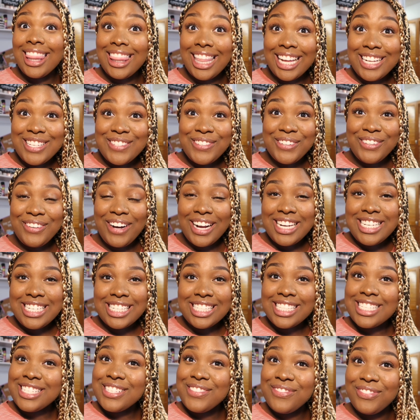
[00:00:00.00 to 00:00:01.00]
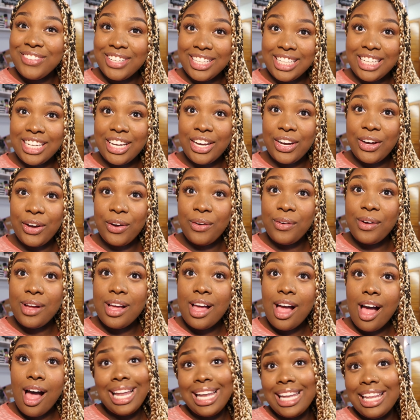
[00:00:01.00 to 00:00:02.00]
Thanks for watching this video.
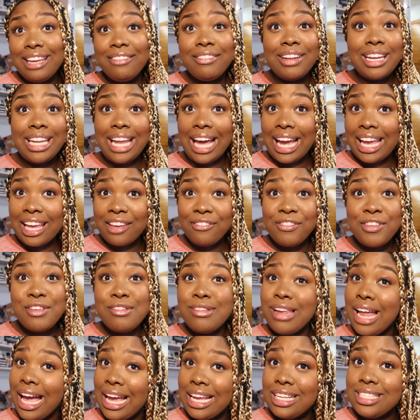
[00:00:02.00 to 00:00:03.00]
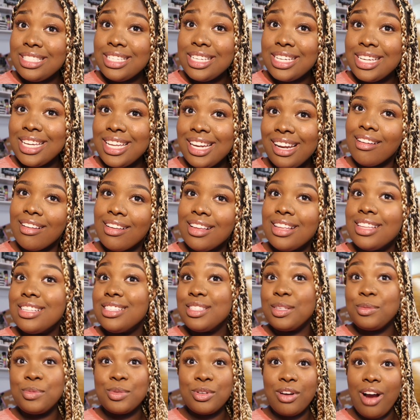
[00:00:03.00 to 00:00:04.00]
Leave a like if you liked it,
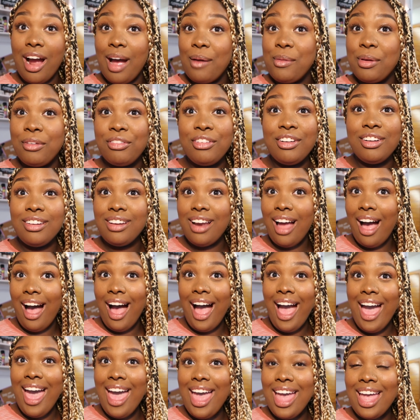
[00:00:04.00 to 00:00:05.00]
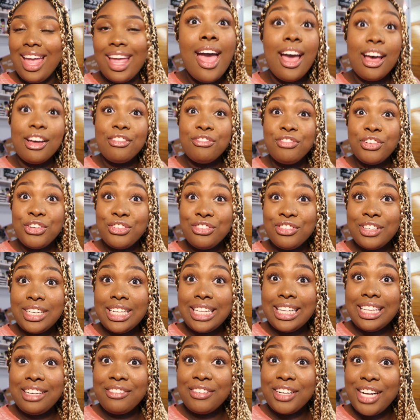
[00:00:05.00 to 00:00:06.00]
subscribe if you're not, and feel free
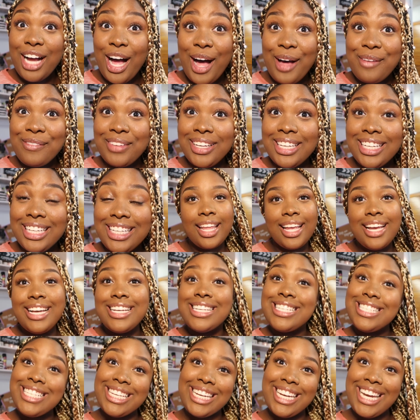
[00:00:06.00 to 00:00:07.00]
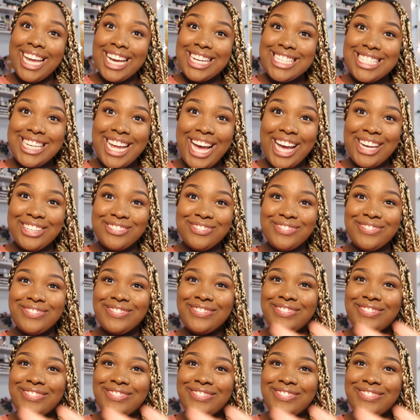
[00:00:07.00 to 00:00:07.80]
to leave a comment. See you next time.